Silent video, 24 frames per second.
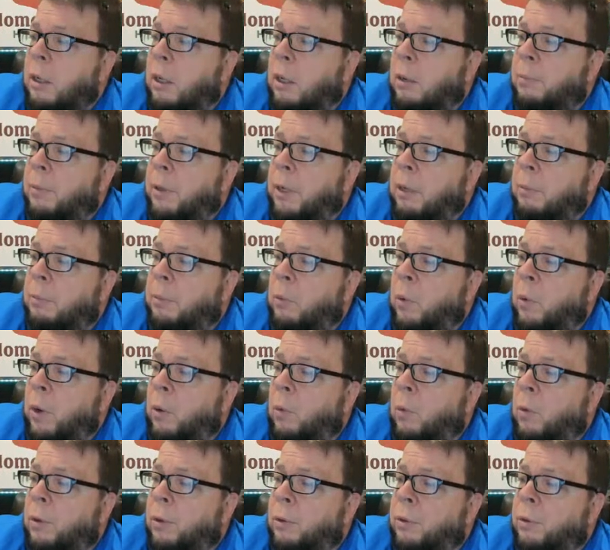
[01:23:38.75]
uh, but it'll be
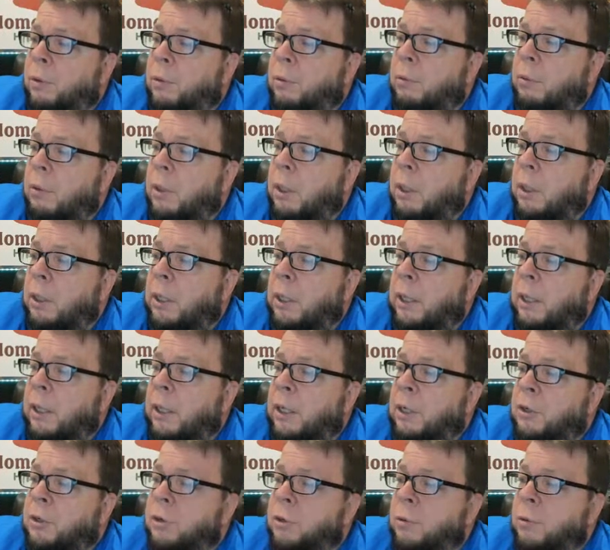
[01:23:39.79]
well worth uh,
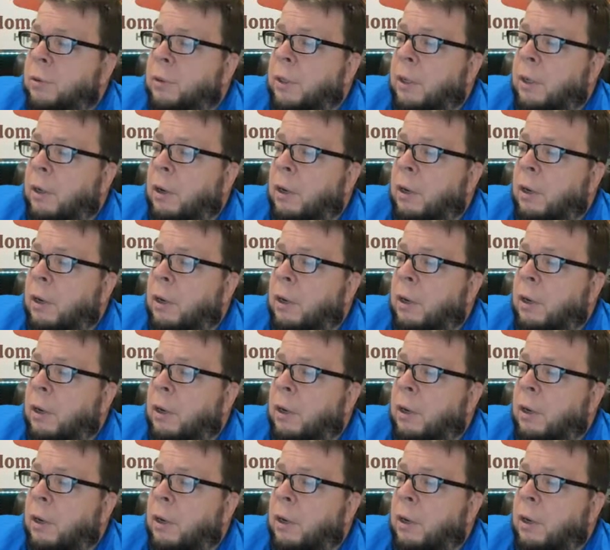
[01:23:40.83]
getting into and